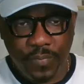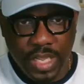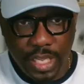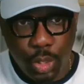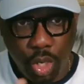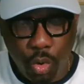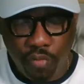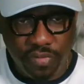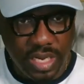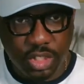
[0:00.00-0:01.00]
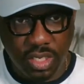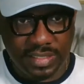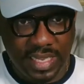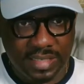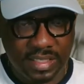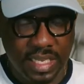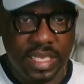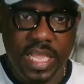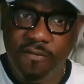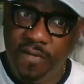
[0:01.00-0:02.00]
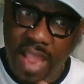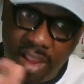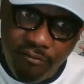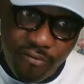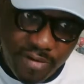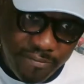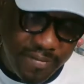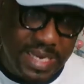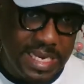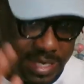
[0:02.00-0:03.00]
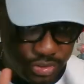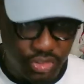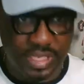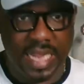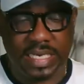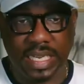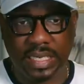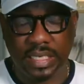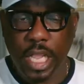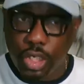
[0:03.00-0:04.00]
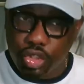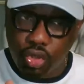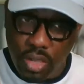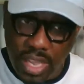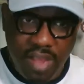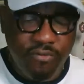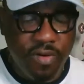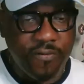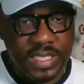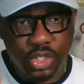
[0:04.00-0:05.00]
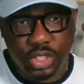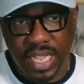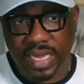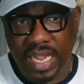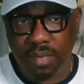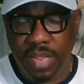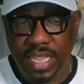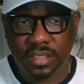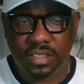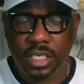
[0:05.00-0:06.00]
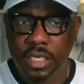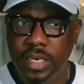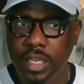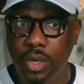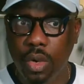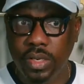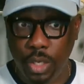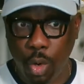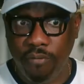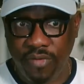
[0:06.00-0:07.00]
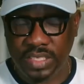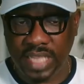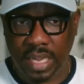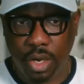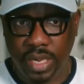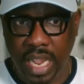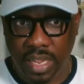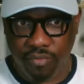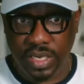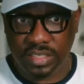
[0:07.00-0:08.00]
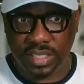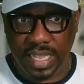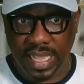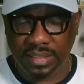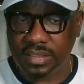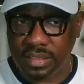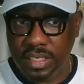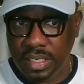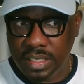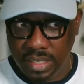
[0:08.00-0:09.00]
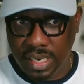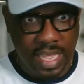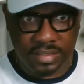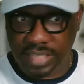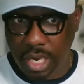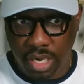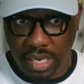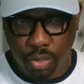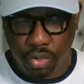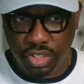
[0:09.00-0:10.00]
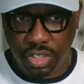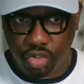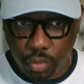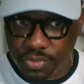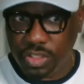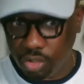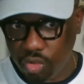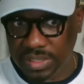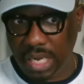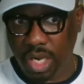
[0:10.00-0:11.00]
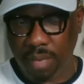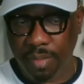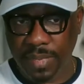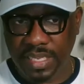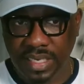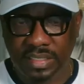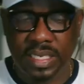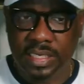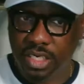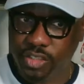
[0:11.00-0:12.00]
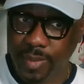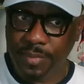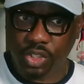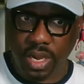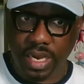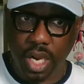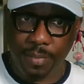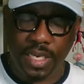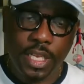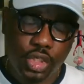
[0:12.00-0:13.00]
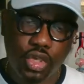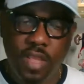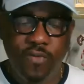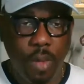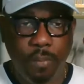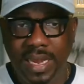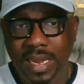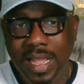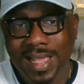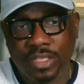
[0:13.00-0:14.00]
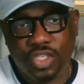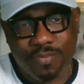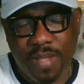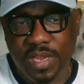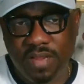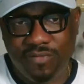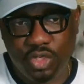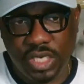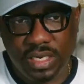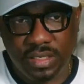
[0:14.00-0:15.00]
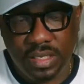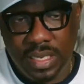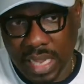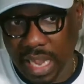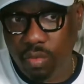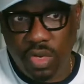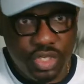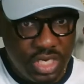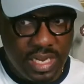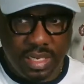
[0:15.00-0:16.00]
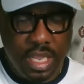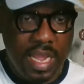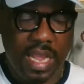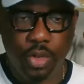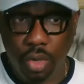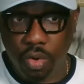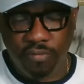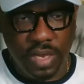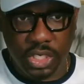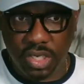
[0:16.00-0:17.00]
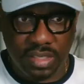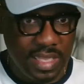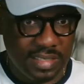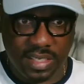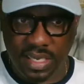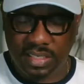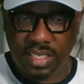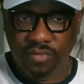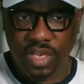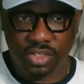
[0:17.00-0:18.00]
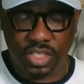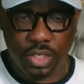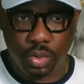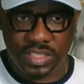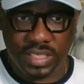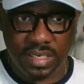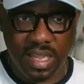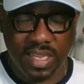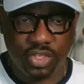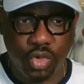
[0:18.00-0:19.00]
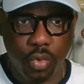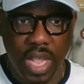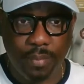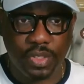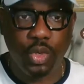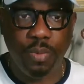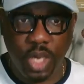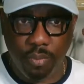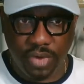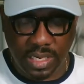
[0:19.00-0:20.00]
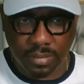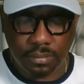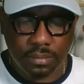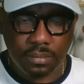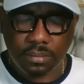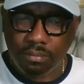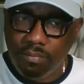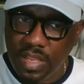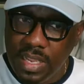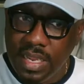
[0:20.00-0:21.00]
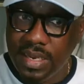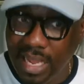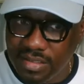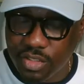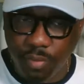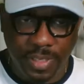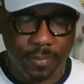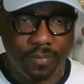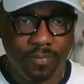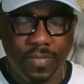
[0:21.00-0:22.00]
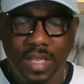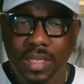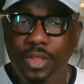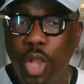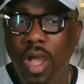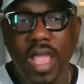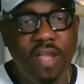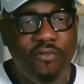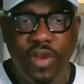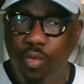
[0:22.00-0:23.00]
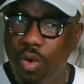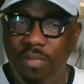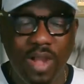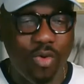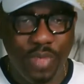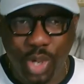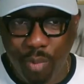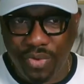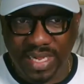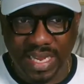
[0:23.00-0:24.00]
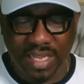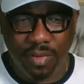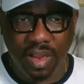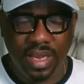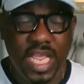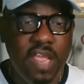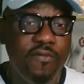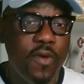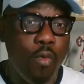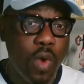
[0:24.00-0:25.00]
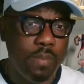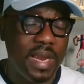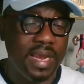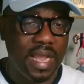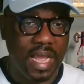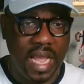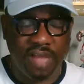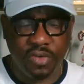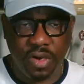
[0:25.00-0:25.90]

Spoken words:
in your ovulation test kit, if everything is standard, so everything standard means the ovaries are going to release the eggs are going to go to the tubes are going to be patent, the sperm is going to come in. So if your partner has sperm in the vagina, and we check, and your ovulation test kit is giving us a good signal, guess what will happen? You become pregnant. Now, listen to me. Not every woman will become pregnant immediately. Even women that have